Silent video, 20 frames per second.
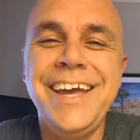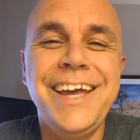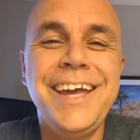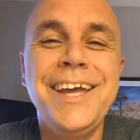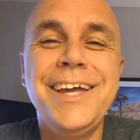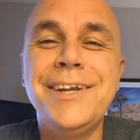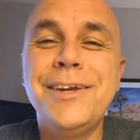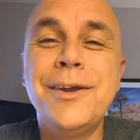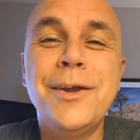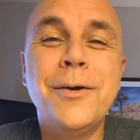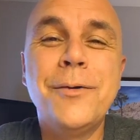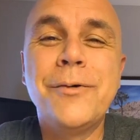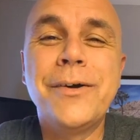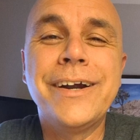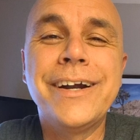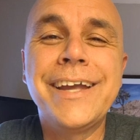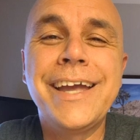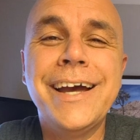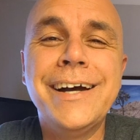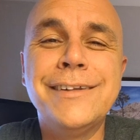in
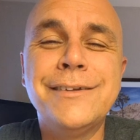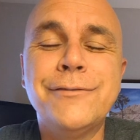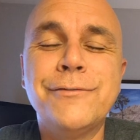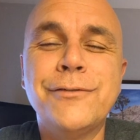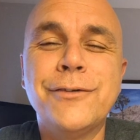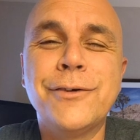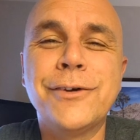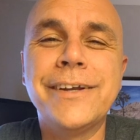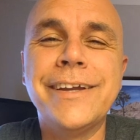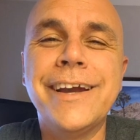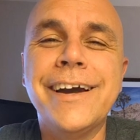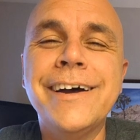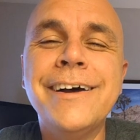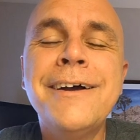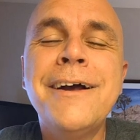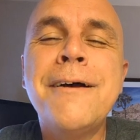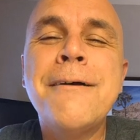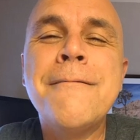nowhere, California.